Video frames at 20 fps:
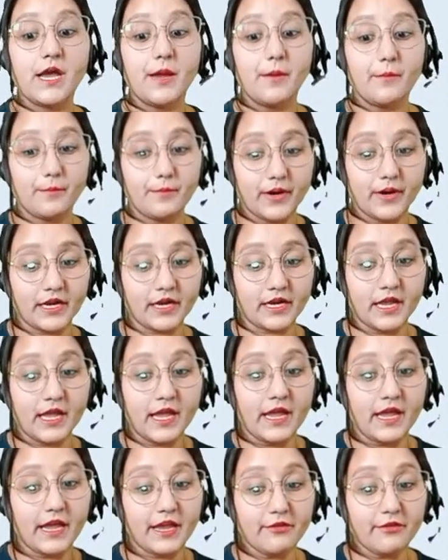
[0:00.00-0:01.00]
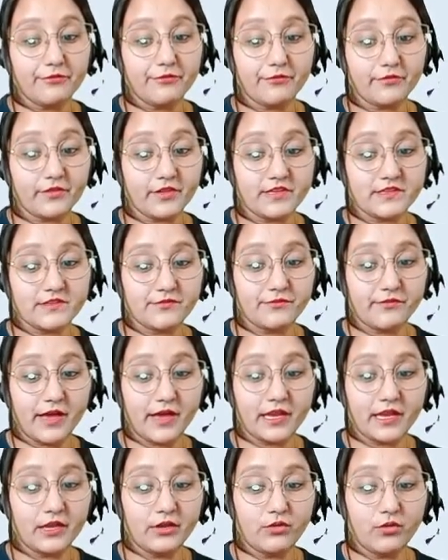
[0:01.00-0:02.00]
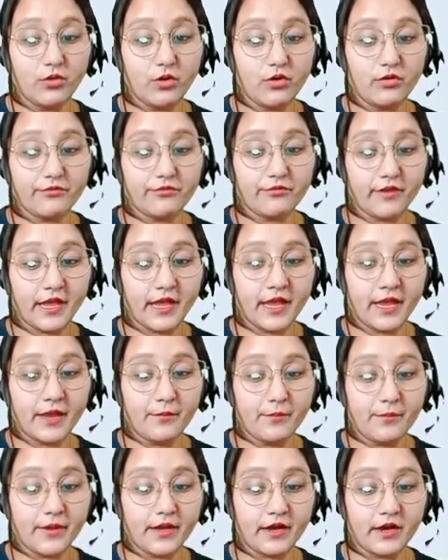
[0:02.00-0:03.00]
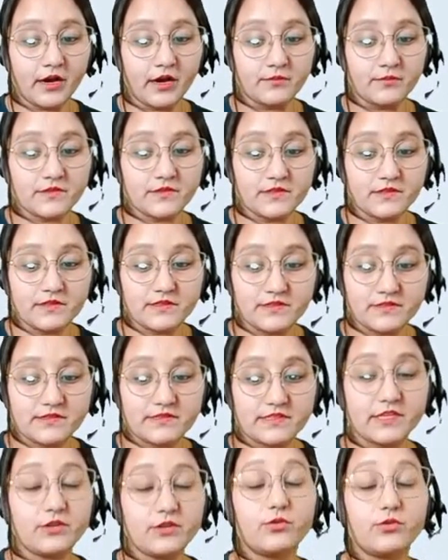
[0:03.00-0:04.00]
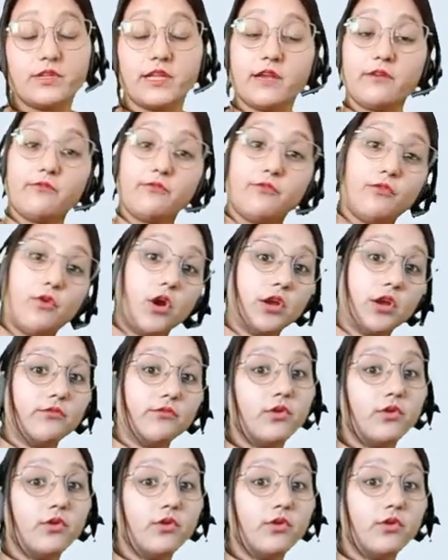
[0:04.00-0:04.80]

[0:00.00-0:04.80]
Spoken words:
But if this value of a becomes 0, then what would